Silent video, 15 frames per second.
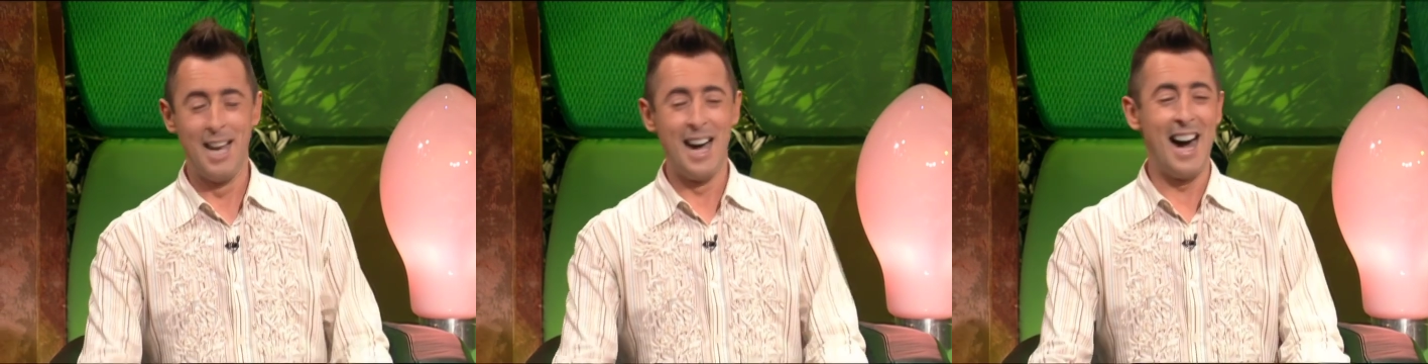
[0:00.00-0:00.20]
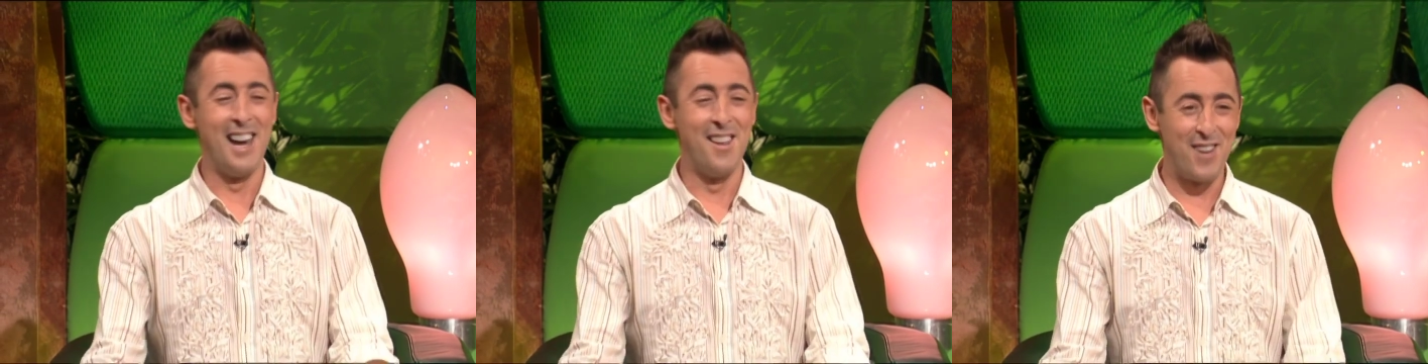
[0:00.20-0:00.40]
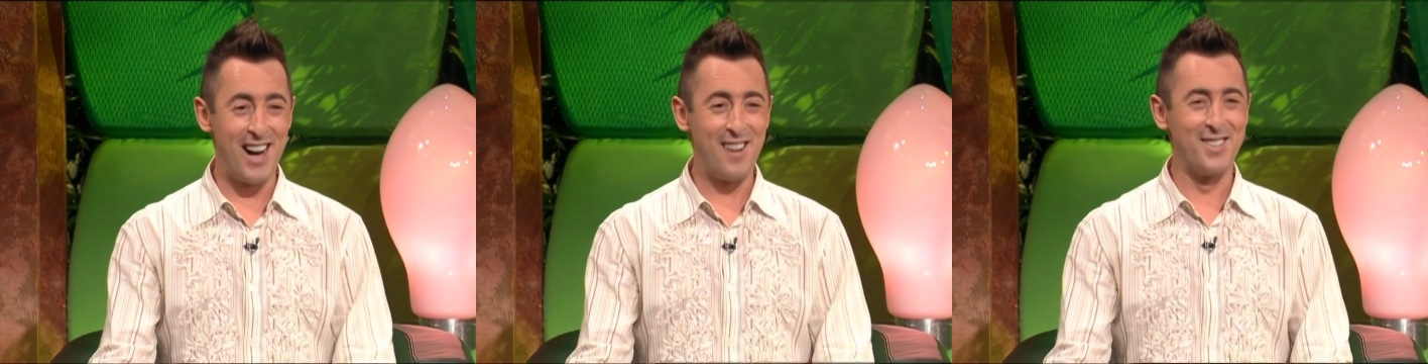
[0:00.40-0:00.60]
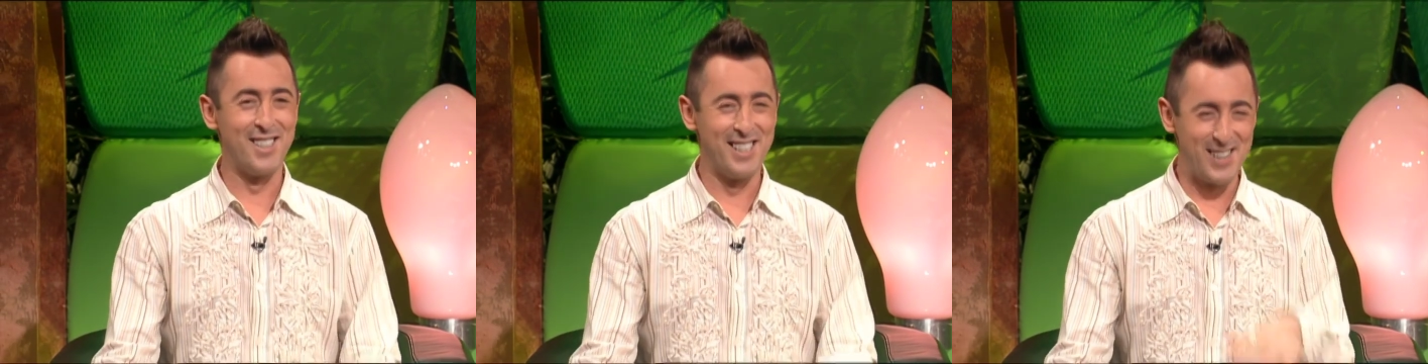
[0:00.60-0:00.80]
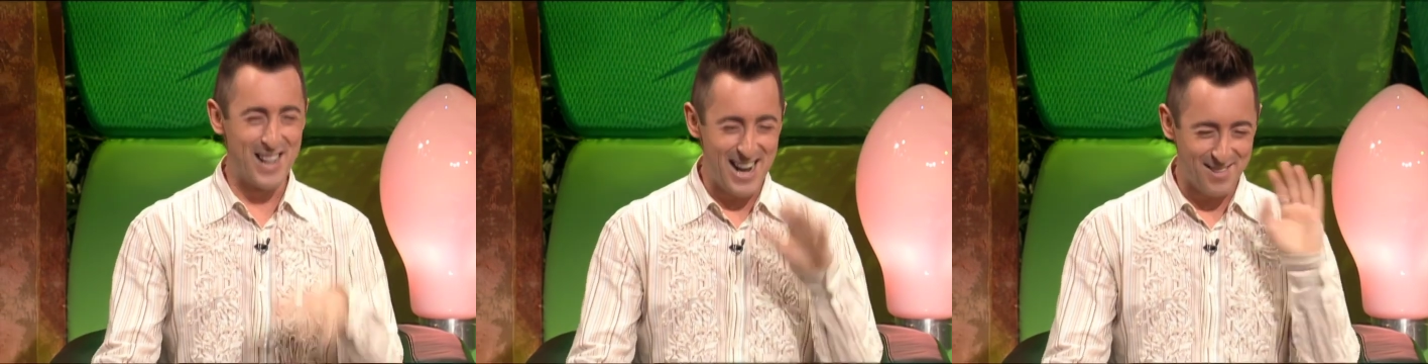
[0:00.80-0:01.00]
And if
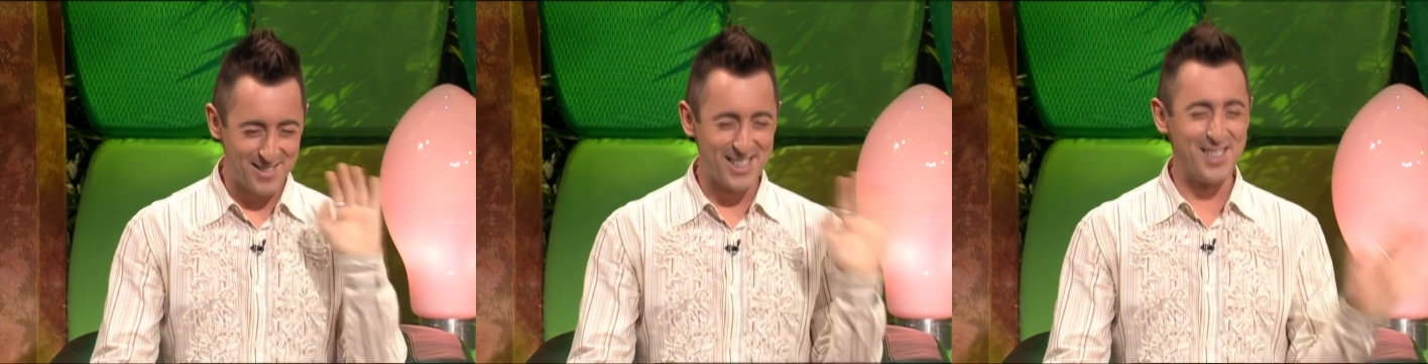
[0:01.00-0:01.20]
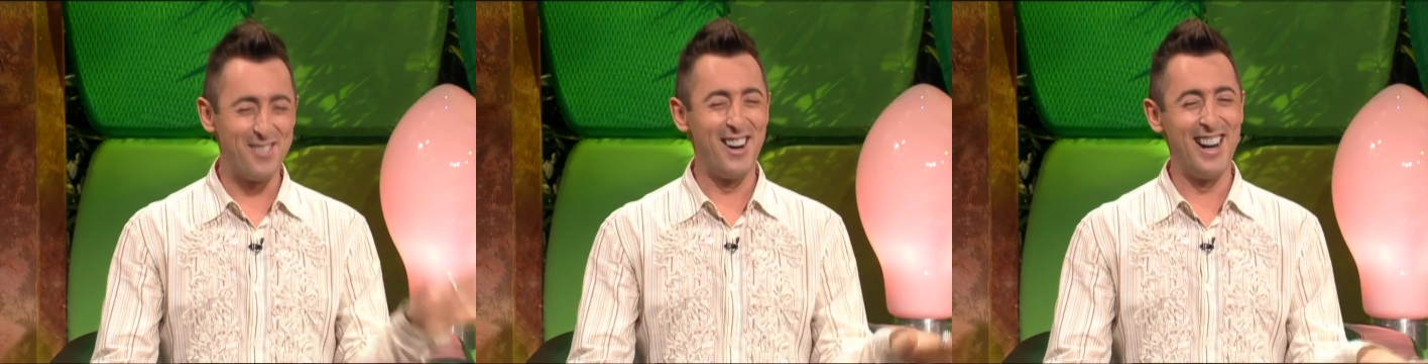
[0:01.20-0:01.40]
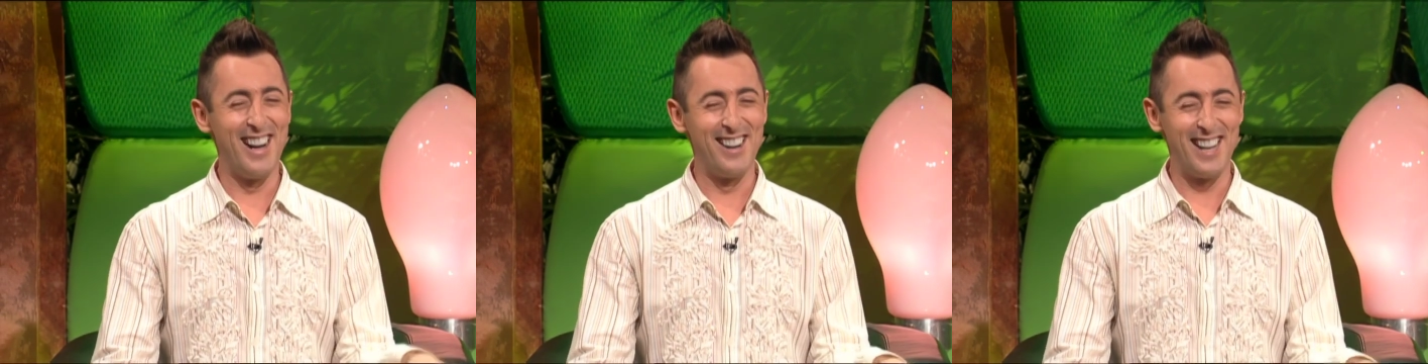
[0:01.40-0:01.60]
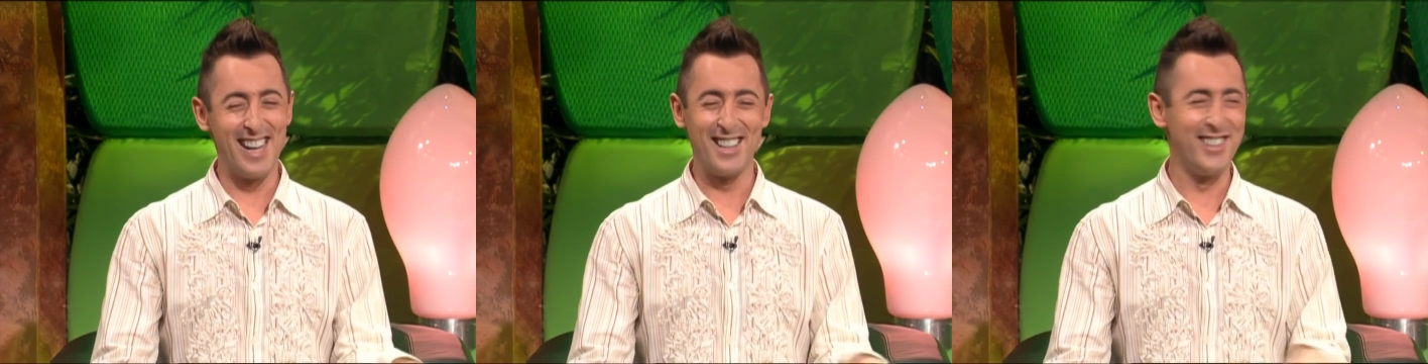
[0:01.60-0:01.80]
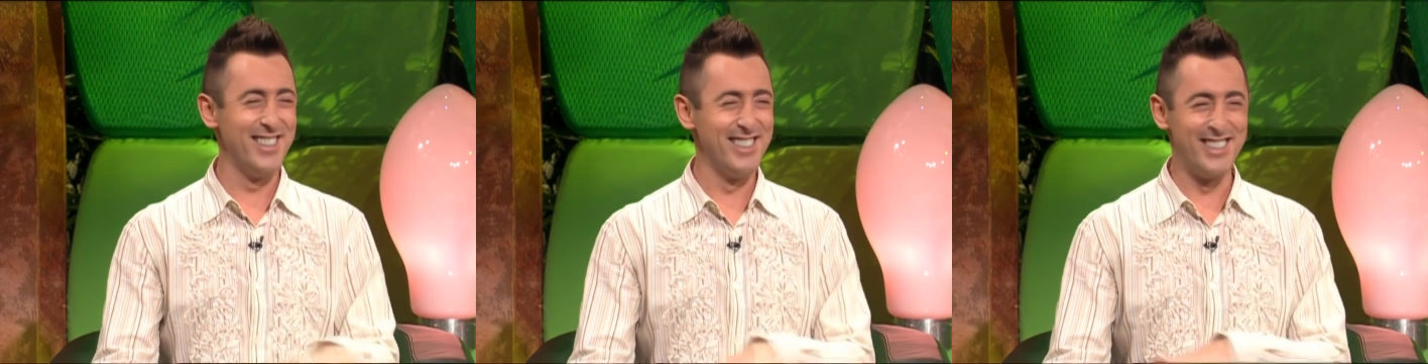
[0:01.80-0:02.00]
after a while I
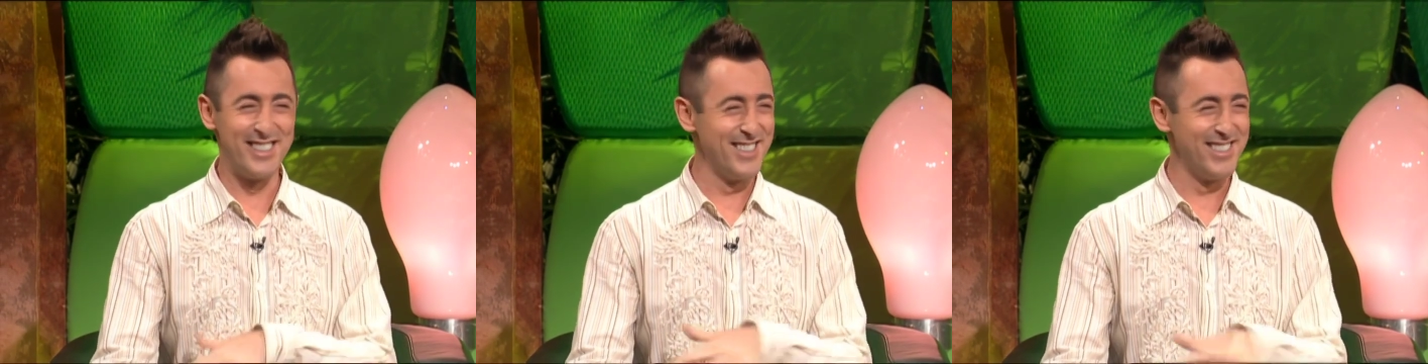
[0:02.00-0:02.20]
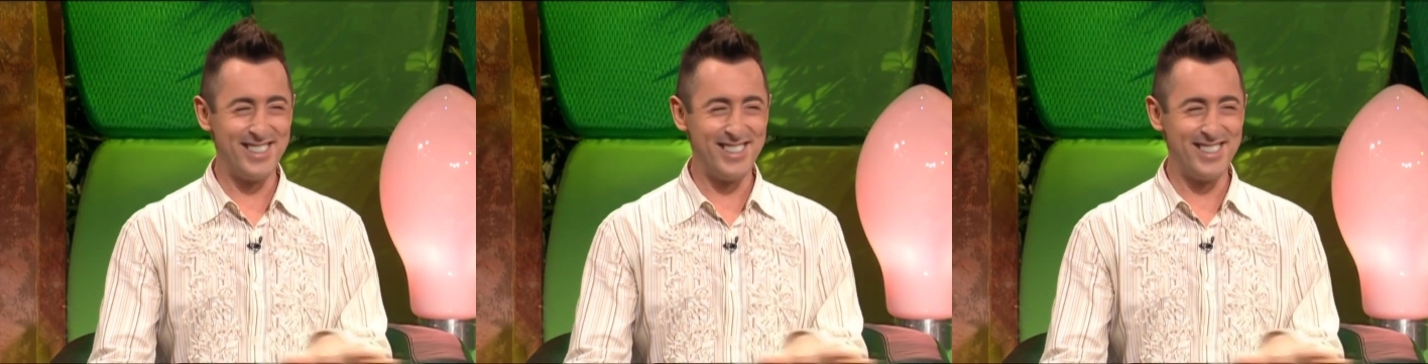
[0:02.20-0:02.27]
couldn't